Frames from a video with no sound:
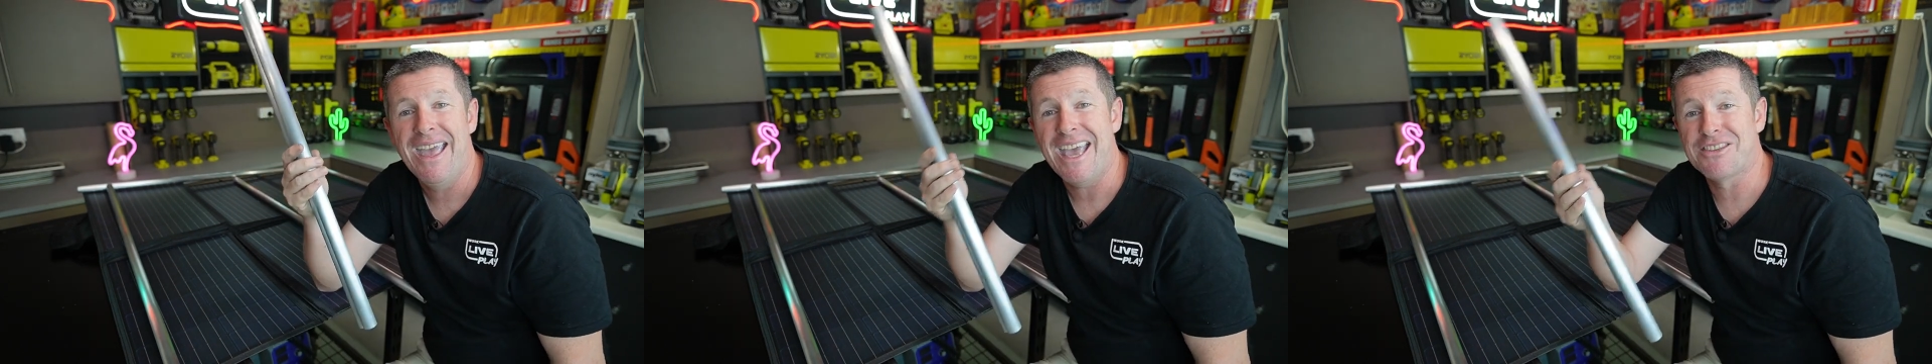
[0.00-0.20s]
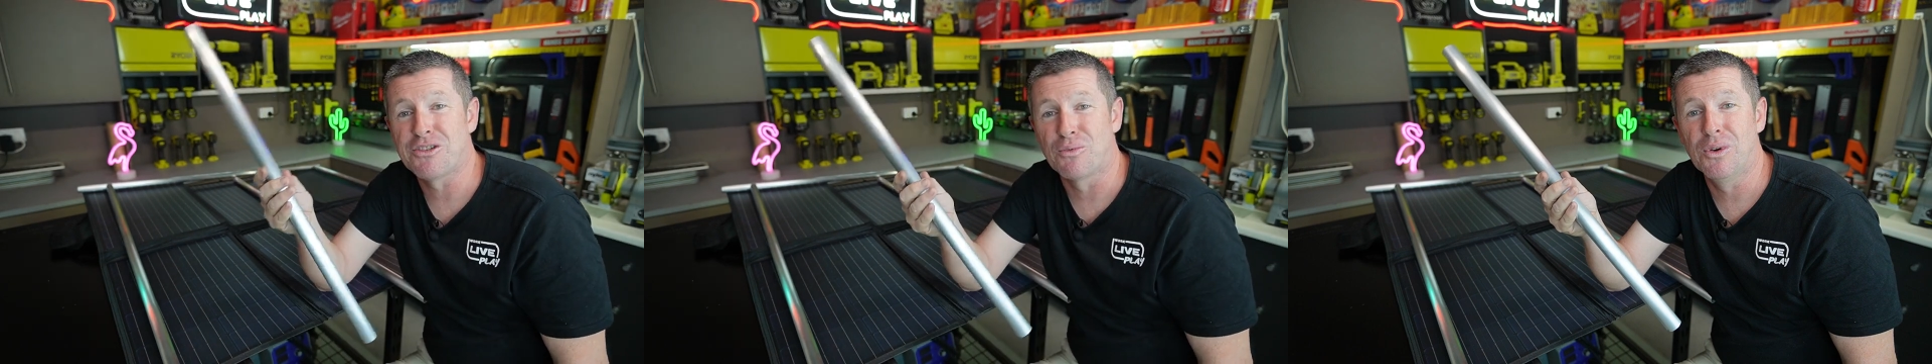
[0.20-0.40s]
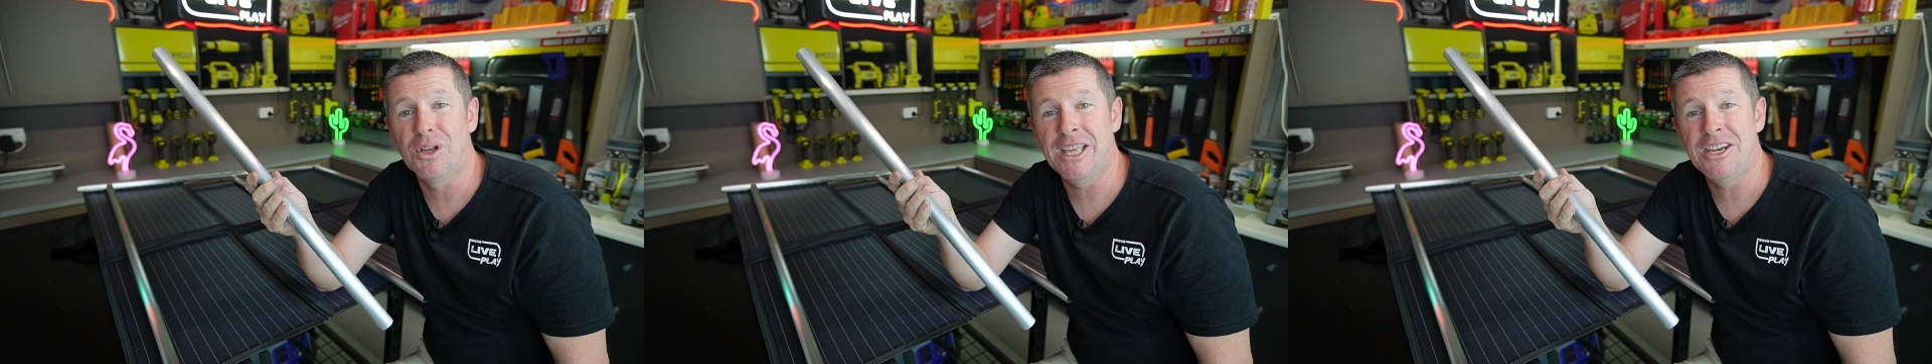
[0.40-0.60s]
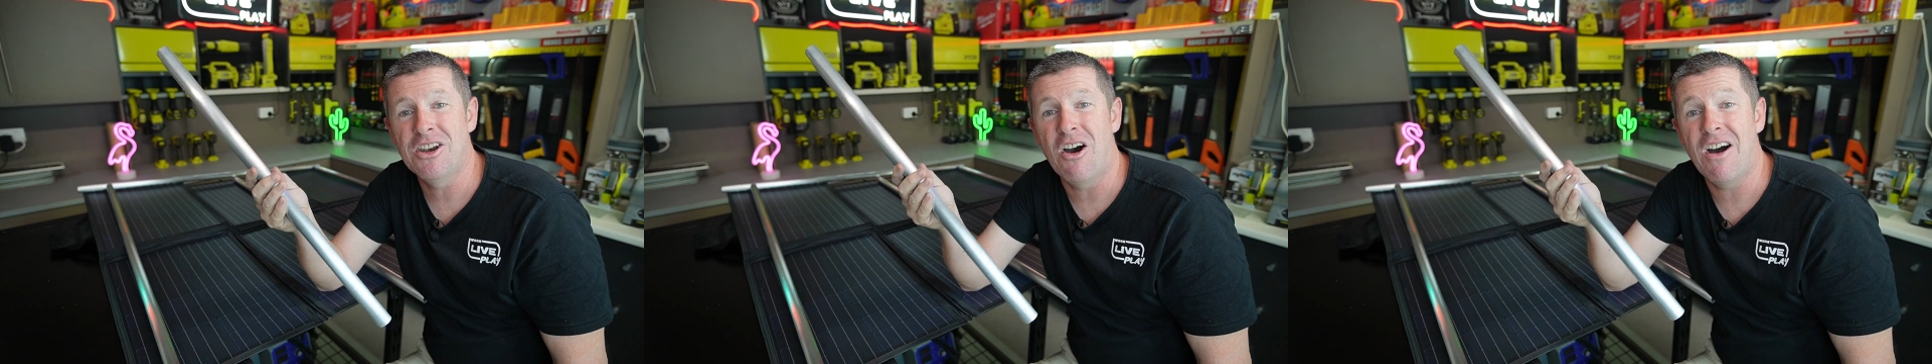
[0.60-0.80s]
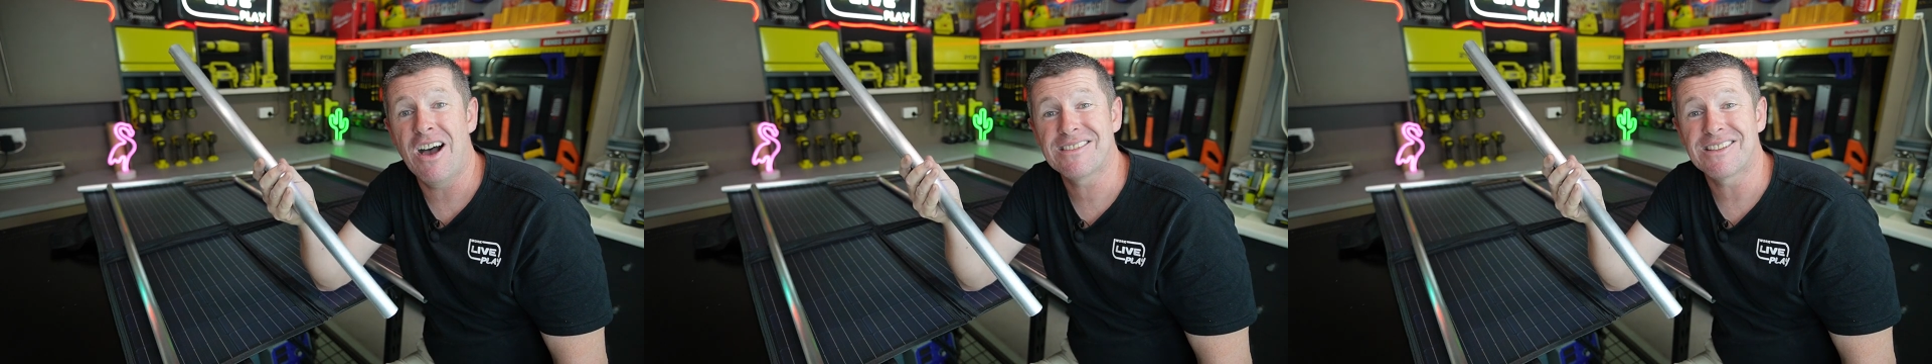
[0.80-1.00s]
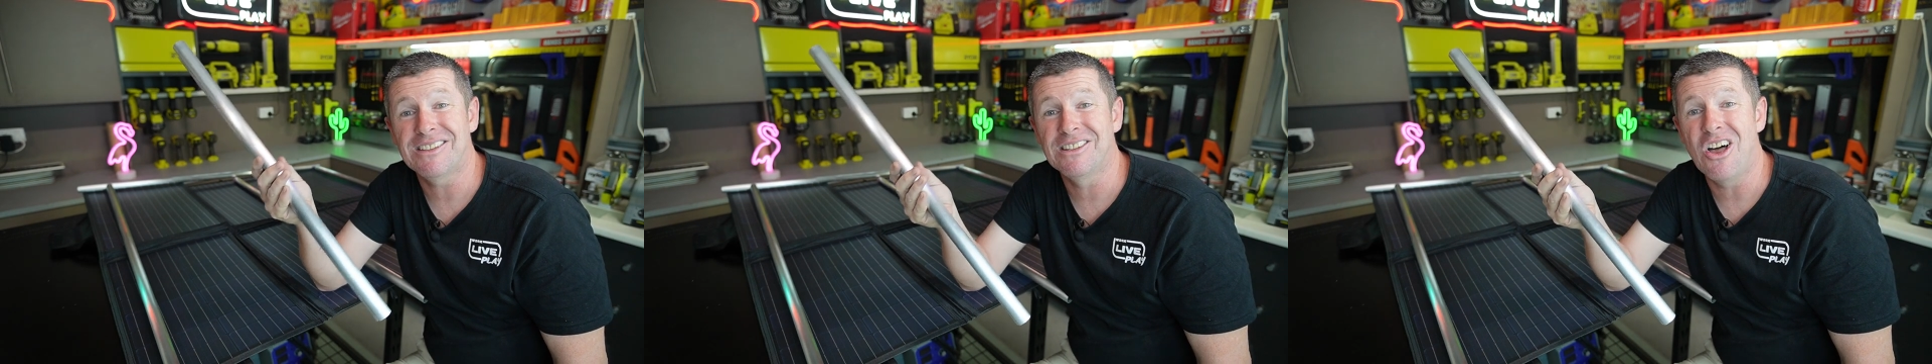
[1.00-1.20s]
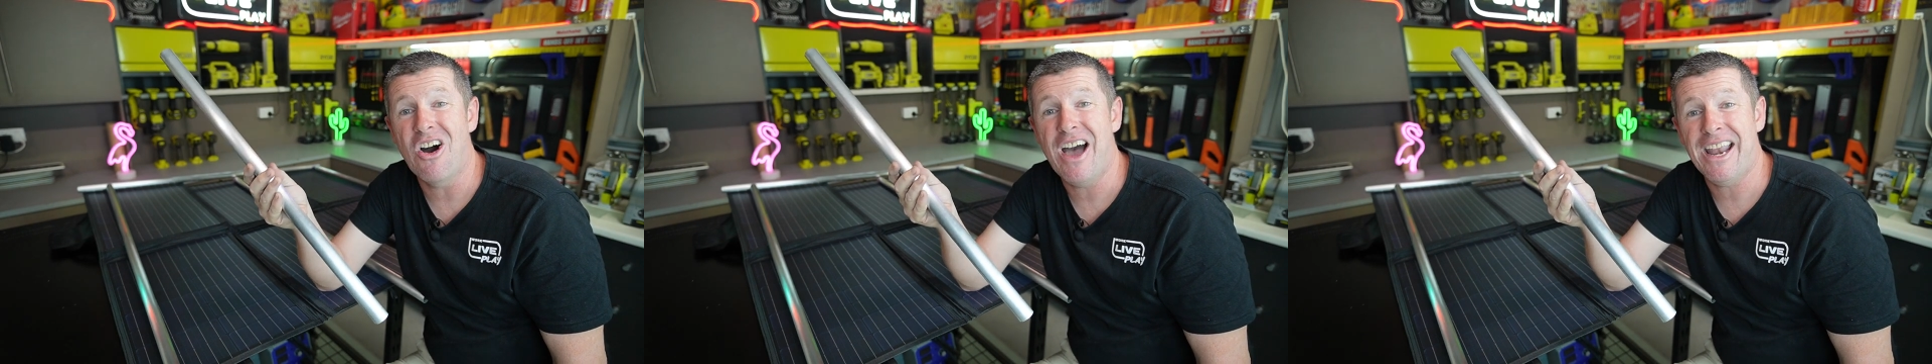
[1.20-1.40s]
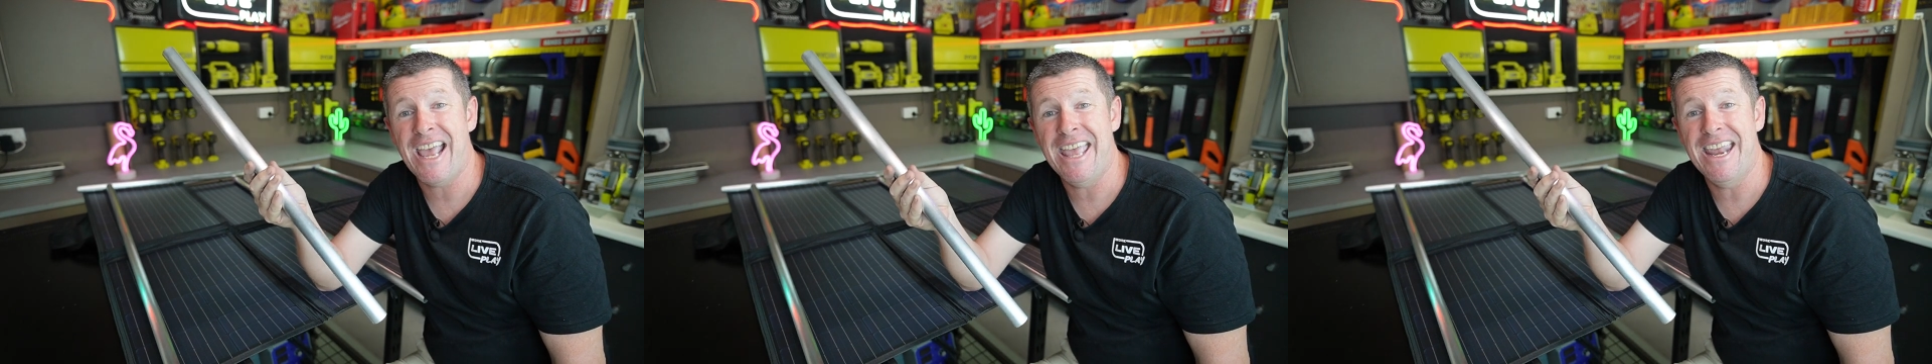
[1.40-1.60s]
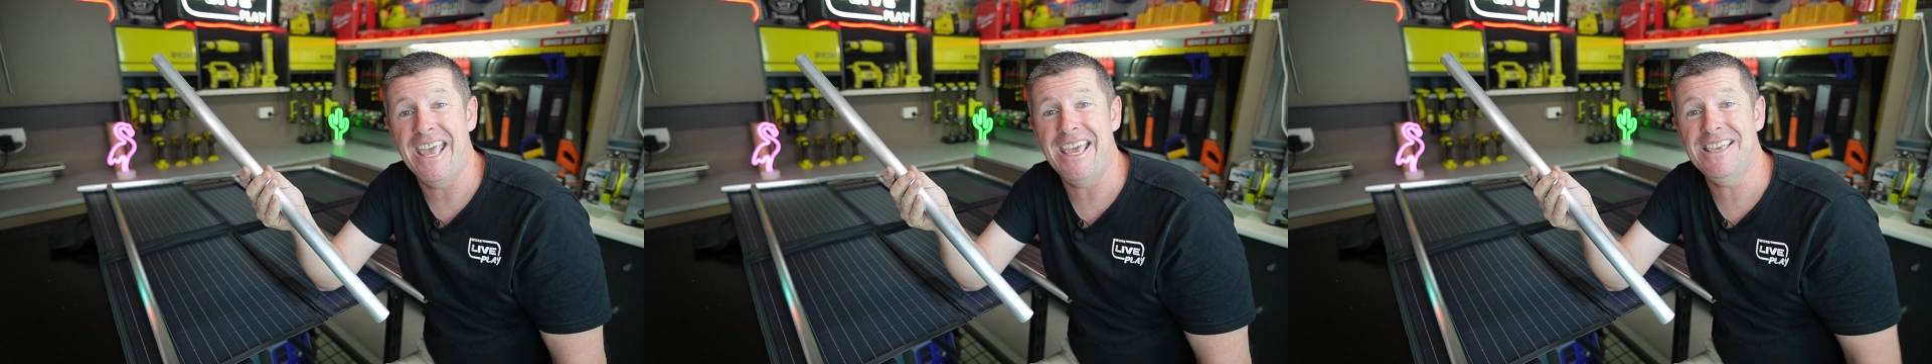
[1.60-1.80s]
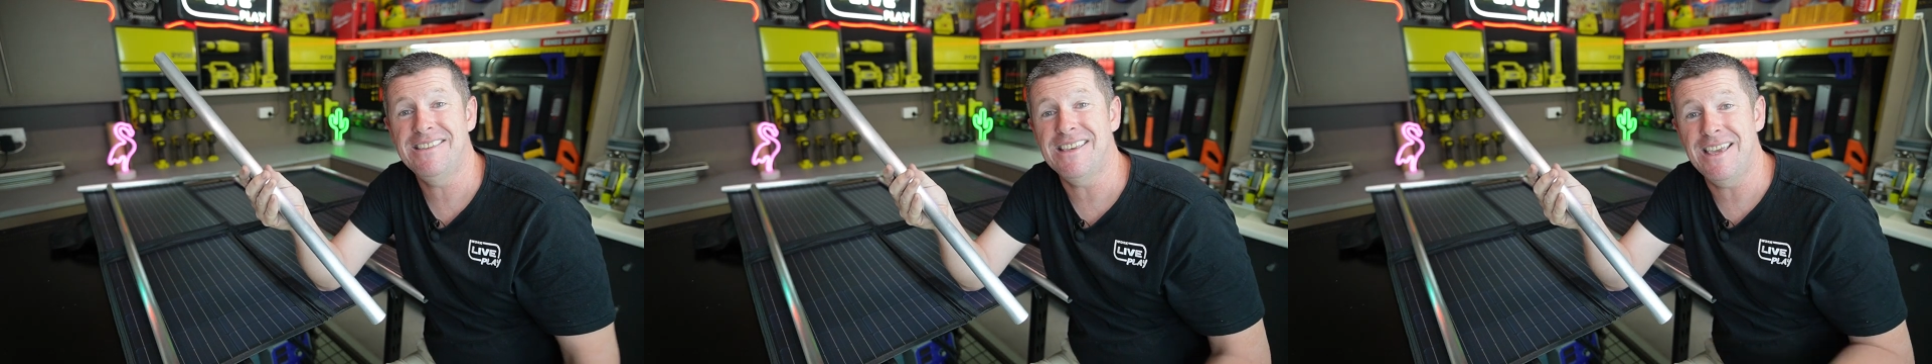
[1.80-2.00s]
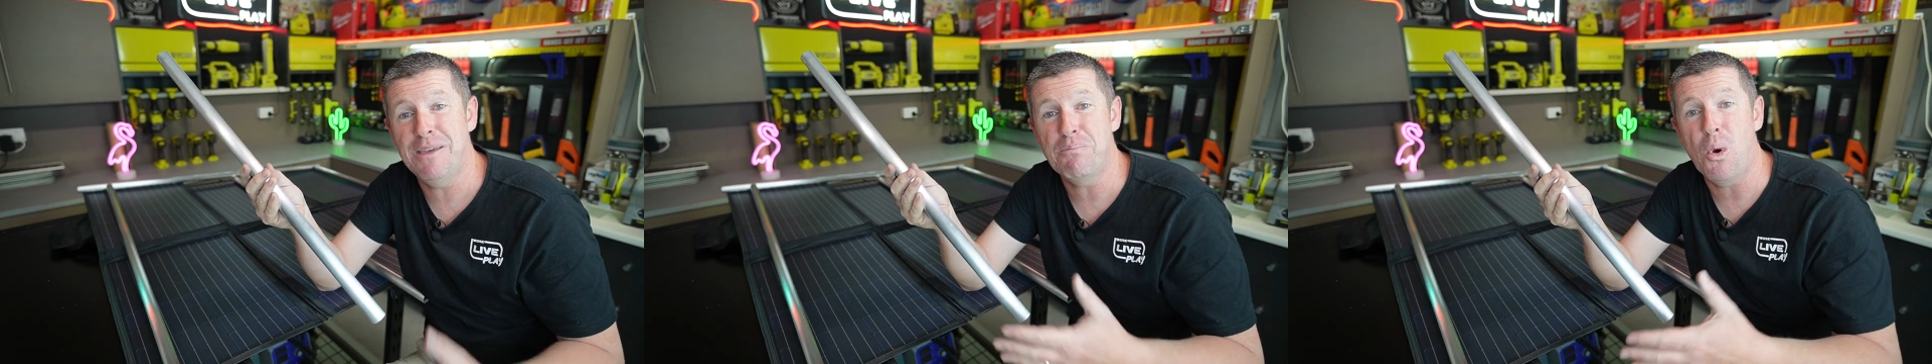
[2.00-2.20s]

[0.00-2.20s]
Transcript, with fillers: It's a really nice, light and easy,